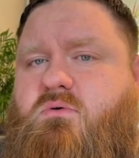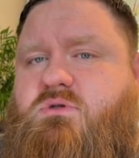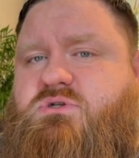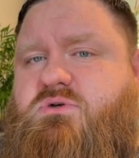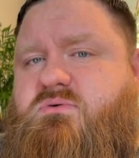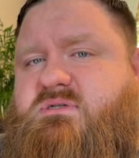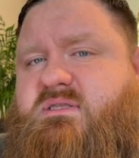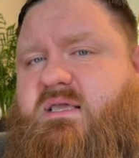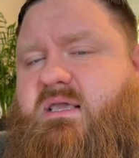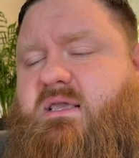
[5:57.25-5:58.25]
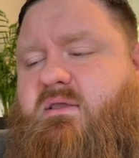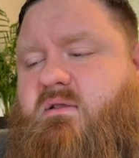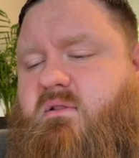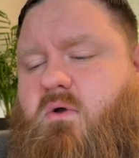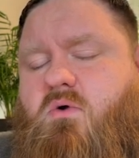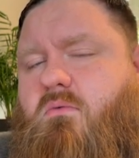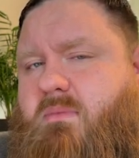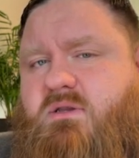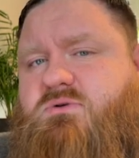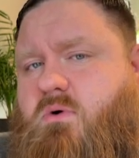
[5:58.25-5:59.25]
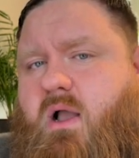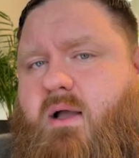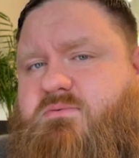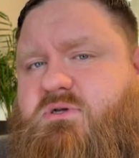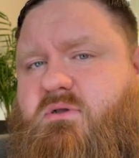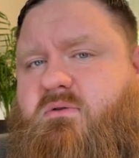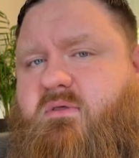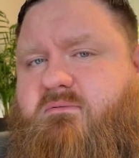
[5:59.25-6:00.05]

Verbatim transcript: choose the local mentor option, the